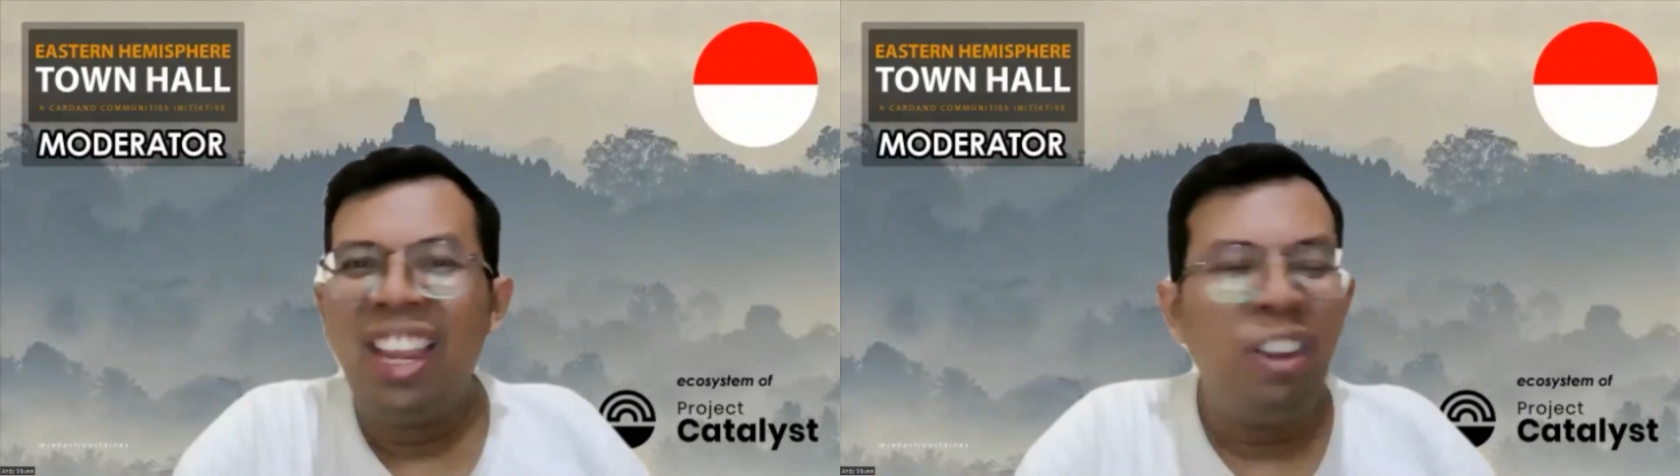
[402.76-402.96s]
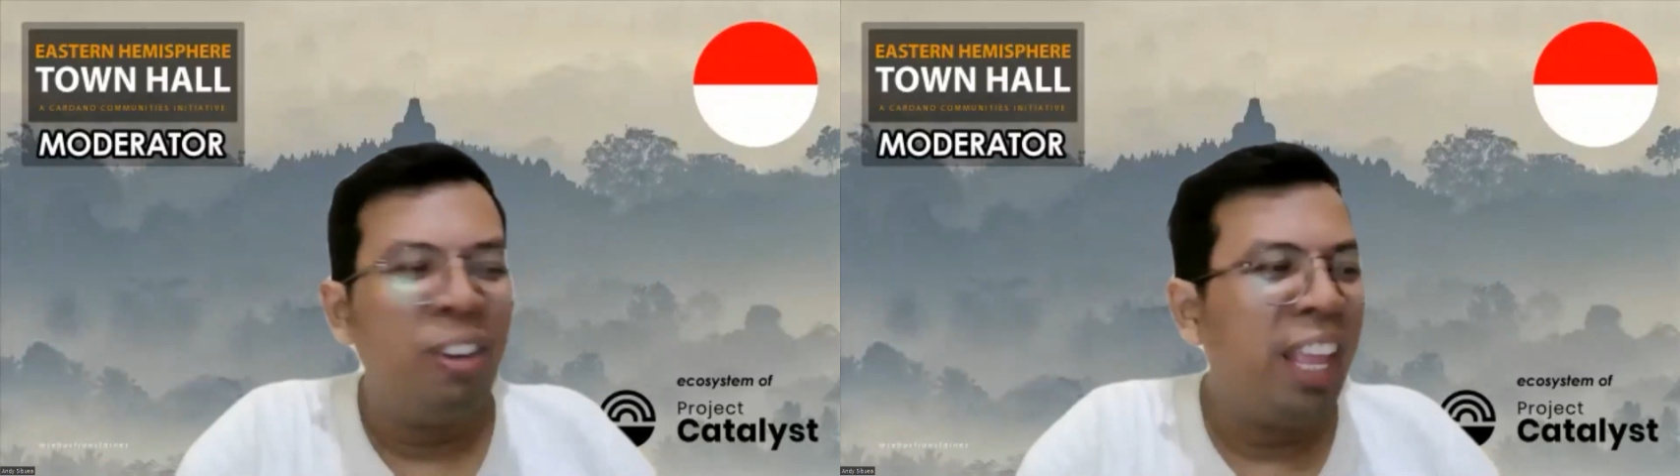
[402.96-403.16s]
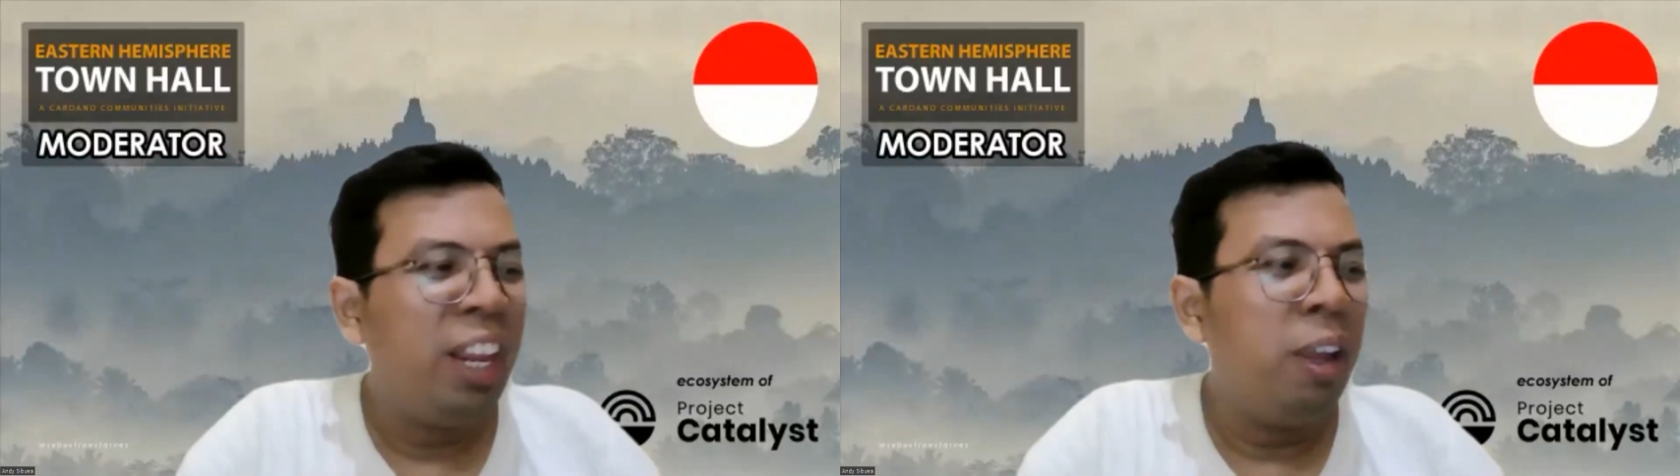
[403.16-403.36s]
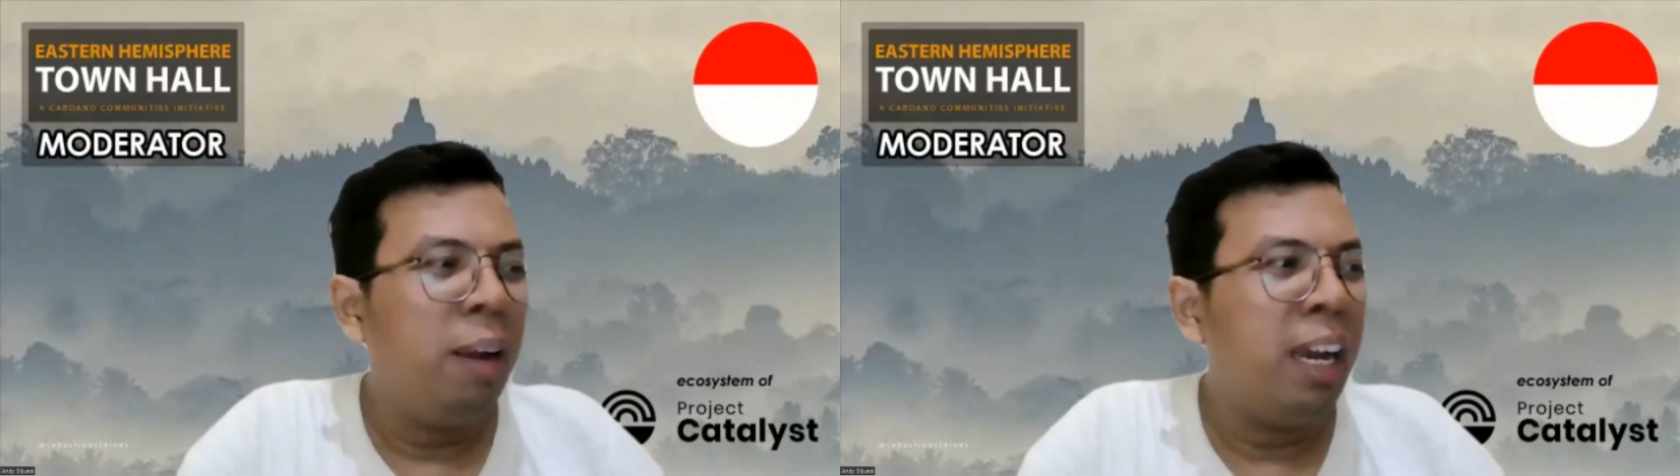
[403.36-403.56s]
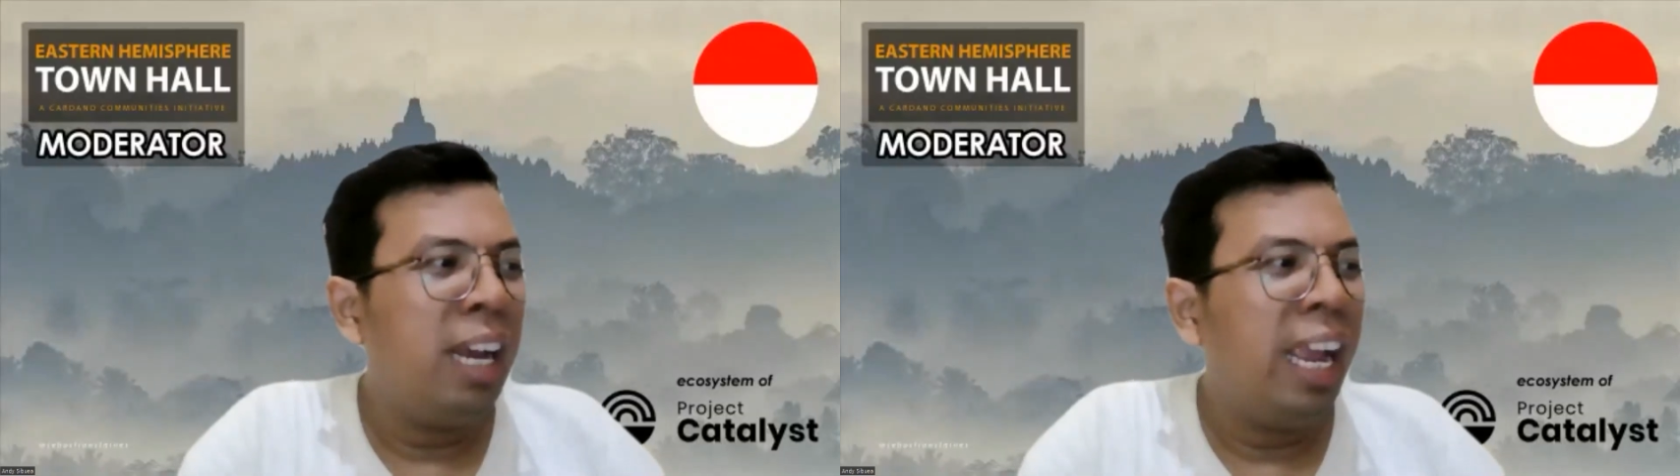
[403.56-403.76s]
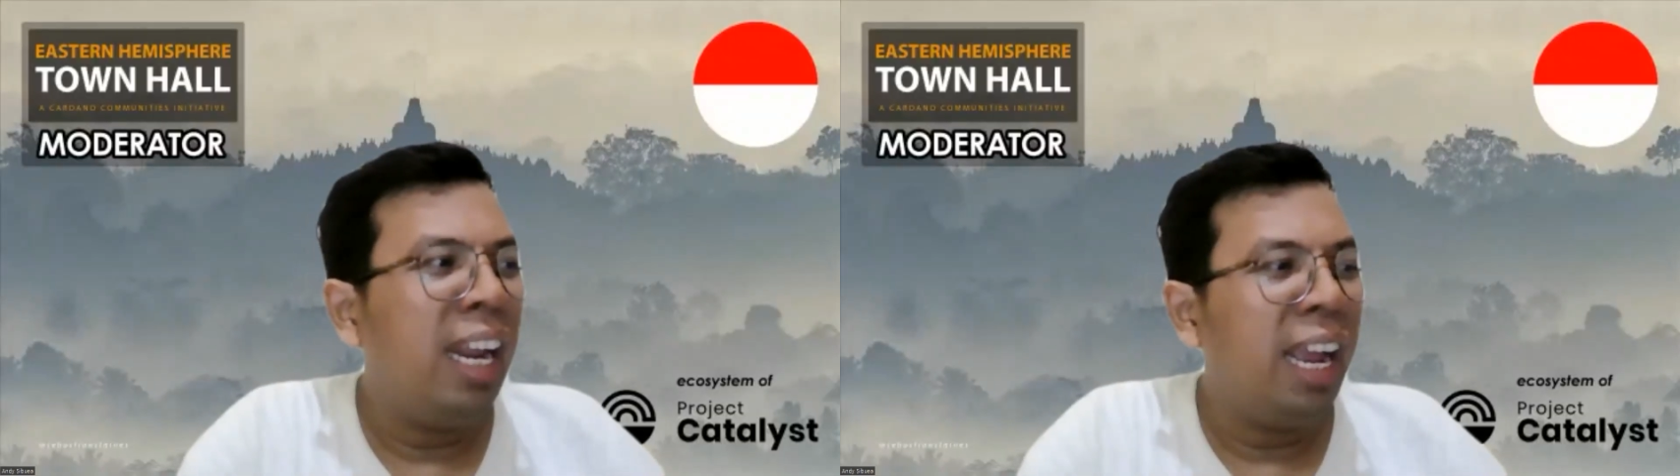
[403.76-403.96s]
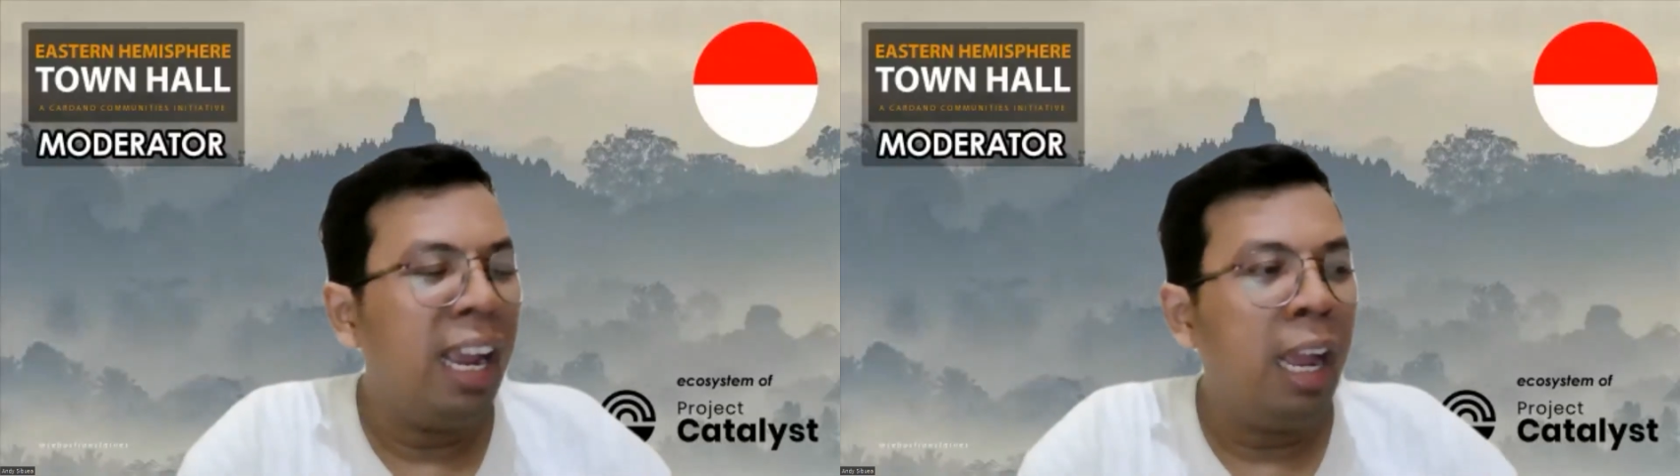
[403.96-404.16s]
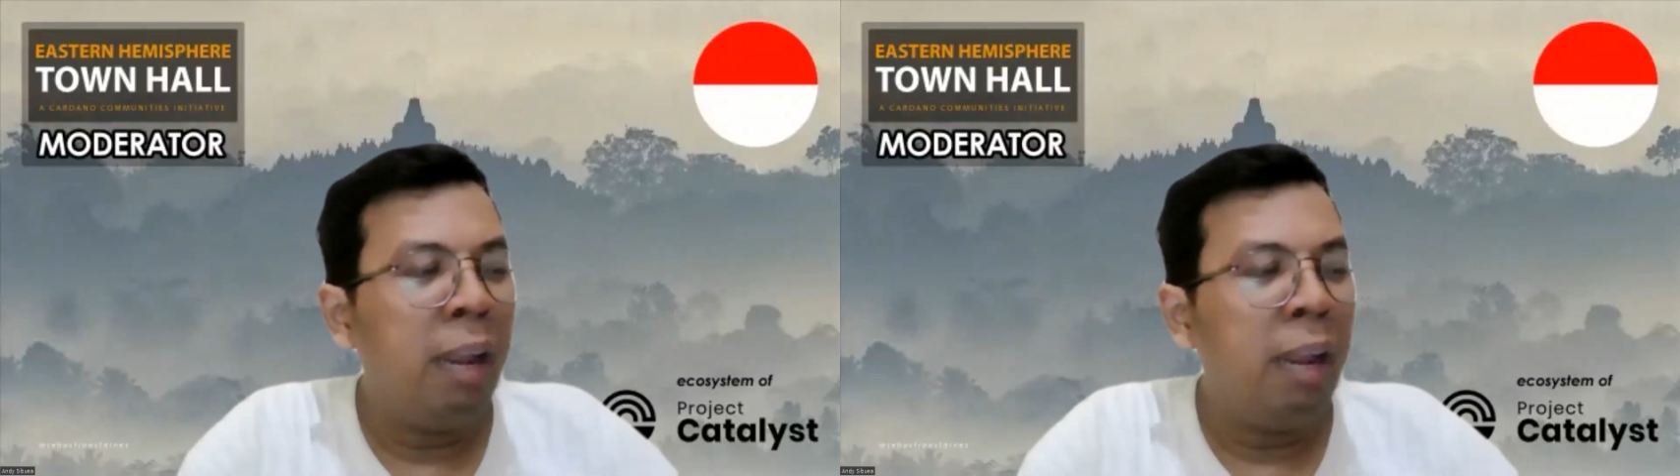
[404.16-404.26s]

Thank you, thank you. And